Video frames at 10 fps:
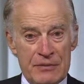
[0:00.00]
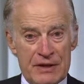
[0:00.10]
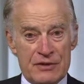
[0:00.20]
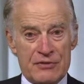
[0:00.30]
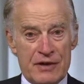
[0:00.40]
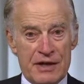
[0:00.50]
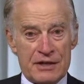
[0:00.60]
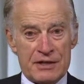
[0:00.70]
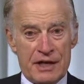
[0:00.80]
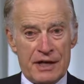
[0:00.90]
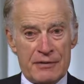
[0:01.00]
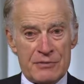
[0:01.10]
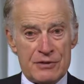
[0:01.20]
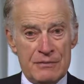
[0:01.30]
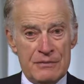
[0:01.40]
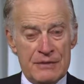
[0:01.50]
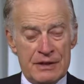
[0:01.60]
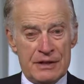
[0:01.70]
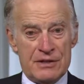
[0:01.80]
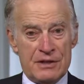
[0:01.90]
in trying times.
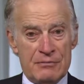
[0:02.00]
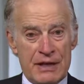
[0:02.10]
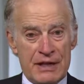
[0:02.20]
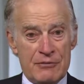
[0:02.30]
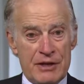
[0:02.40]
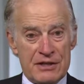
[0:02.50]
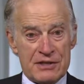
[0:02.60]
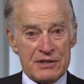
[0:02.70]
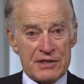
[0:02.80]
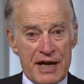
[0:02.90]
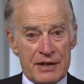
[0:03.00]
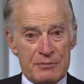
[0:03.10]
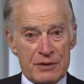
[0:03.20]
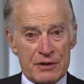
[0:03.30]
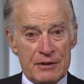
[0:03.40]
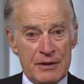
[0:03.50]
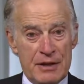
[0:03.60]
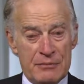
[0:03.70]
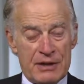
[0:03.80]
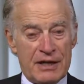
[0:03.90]
It is in many ways a sad book,
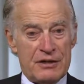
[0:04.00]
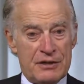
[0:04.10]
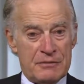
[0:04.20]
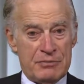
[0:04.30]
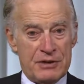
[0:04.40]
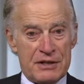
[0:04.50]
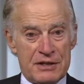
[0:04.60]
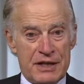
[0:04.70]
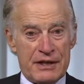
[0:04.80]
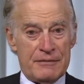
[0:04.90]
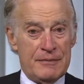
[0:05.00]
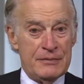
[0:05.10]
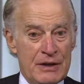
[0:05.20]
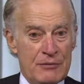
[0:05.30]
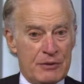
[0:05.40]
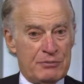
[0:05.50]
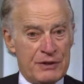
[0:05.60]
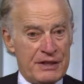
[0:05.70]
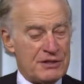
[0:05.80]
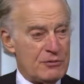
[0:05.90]
but I couldn't put it down. We're
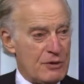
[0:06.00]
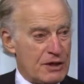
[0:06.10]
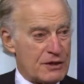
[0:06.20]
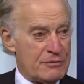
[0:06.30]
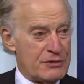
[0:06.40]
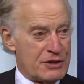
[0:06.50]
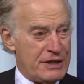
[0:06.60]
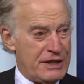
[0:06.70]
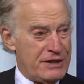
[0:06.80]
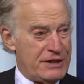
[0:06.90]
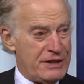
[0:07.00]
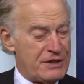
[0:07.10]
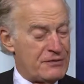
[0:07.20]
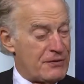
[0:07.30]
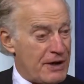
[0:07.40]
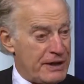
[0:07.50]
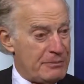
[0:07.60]
pleased to welcome Janine di Giovanni